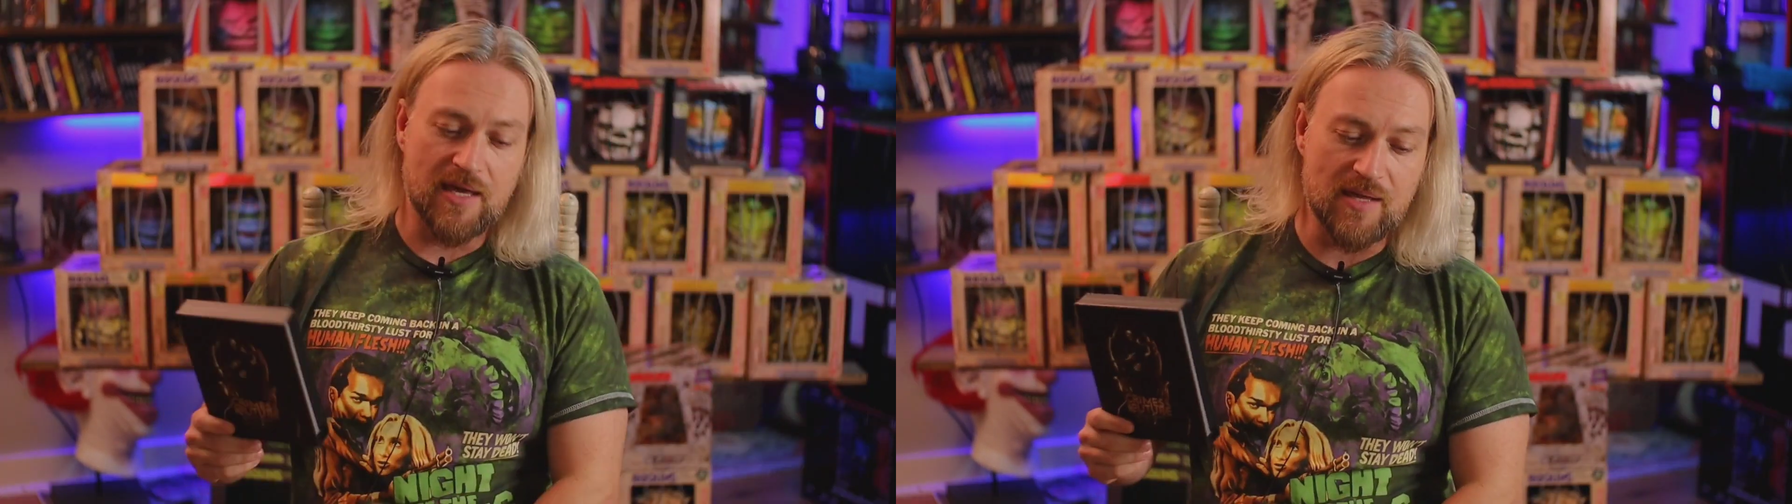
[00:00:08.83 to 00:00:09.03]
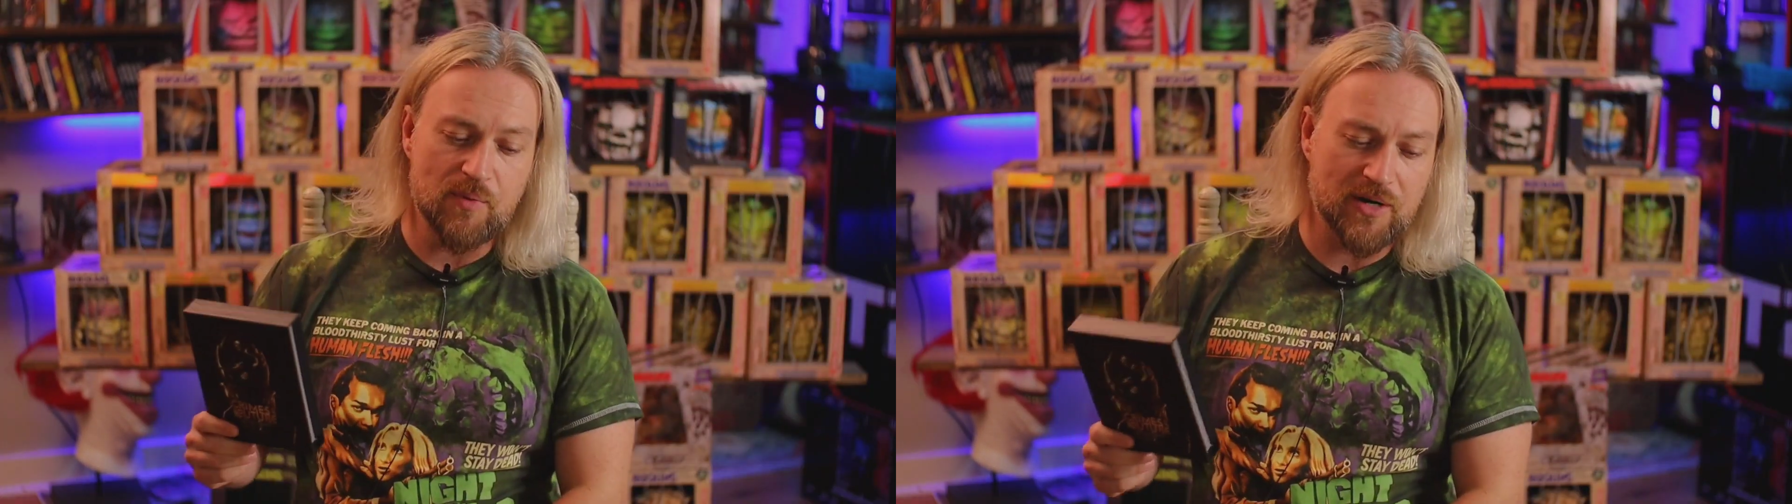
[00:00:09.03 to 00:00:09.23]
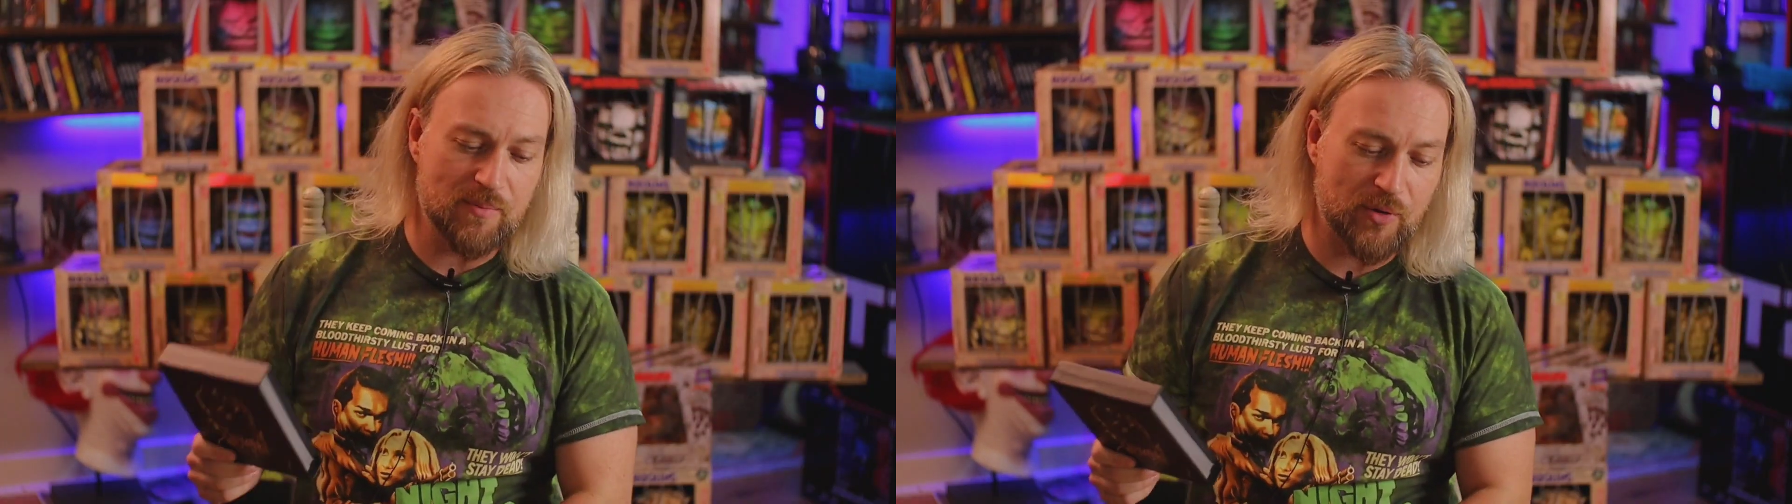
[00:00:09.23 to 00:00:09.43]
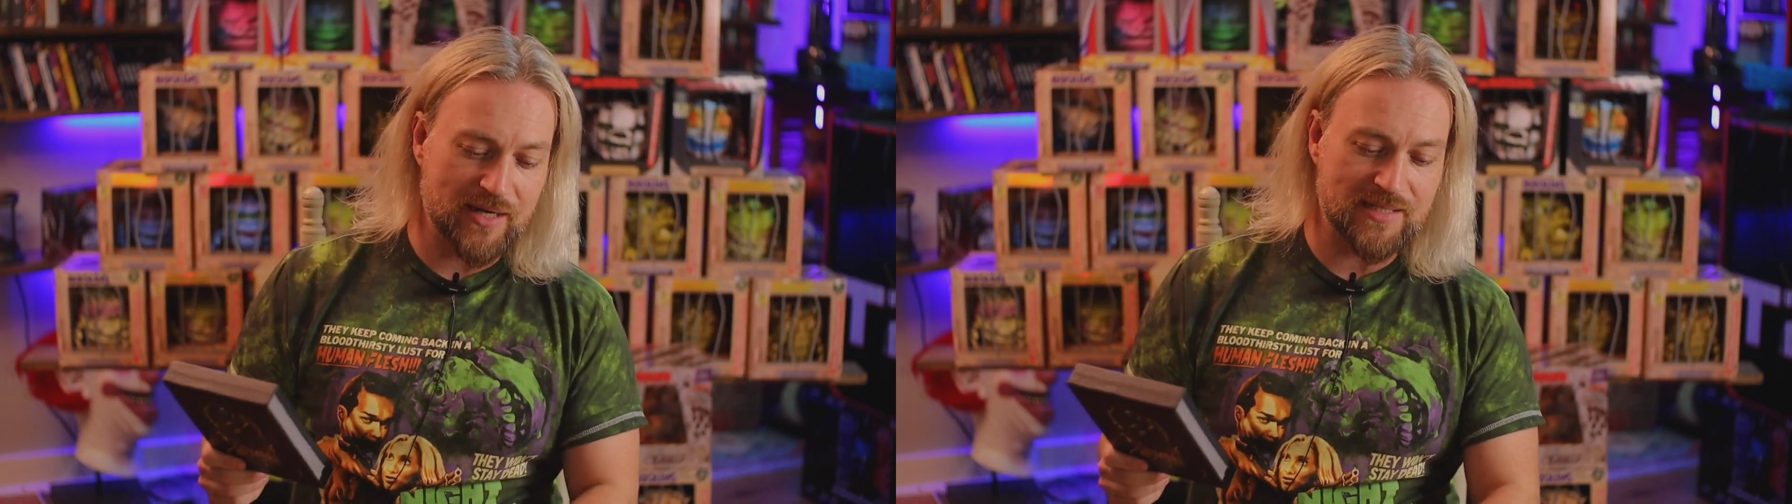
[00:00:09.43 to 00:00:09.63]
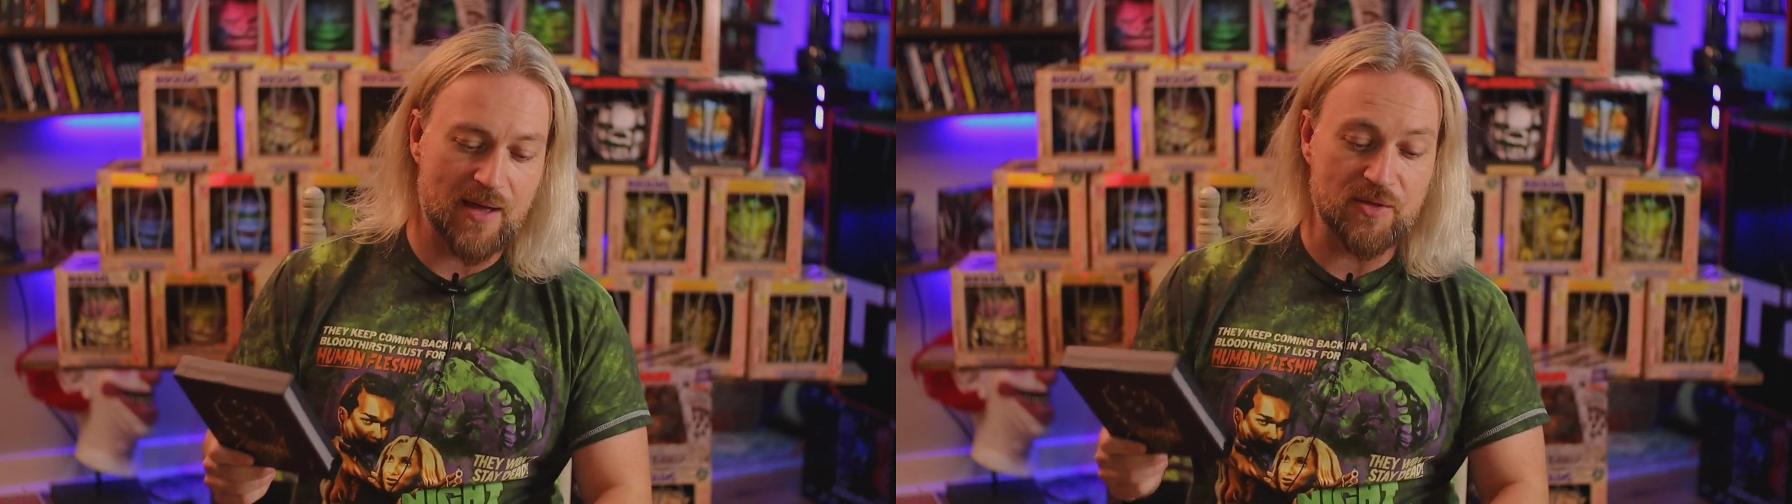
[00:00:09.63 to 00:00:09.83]
and then we're going to
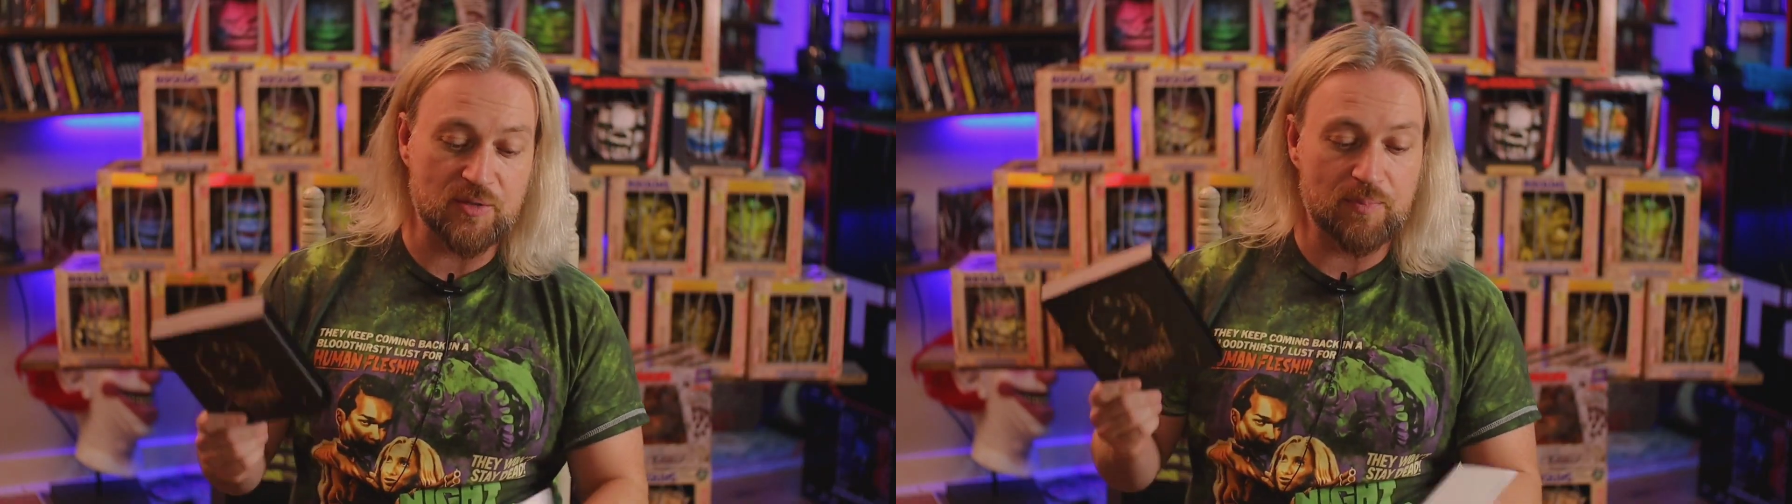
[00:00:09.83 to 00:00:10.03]
break down this